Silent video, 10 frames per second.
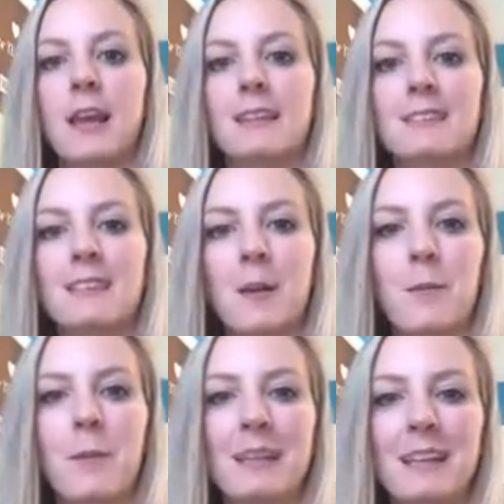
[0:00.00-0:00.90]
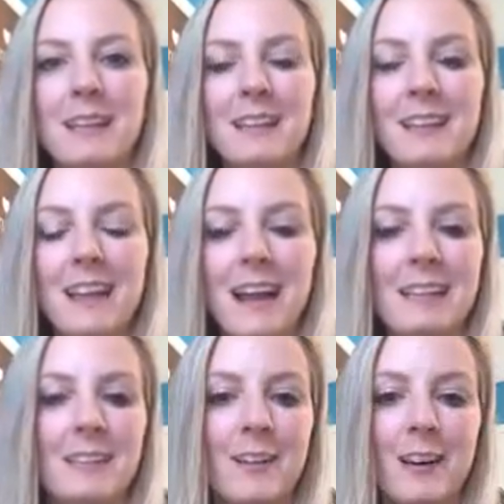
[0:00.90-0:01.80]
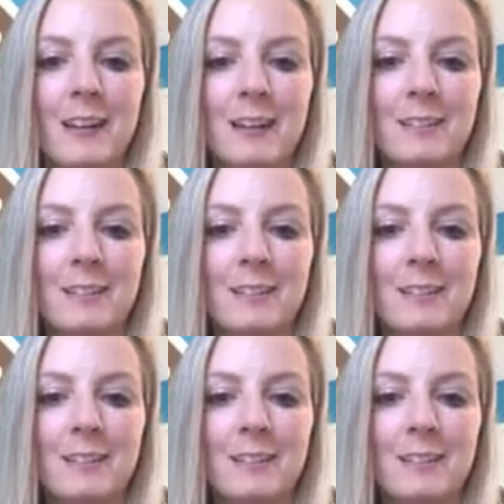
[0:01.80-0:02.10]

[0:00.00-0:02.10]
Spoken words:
And so by the end of the night, I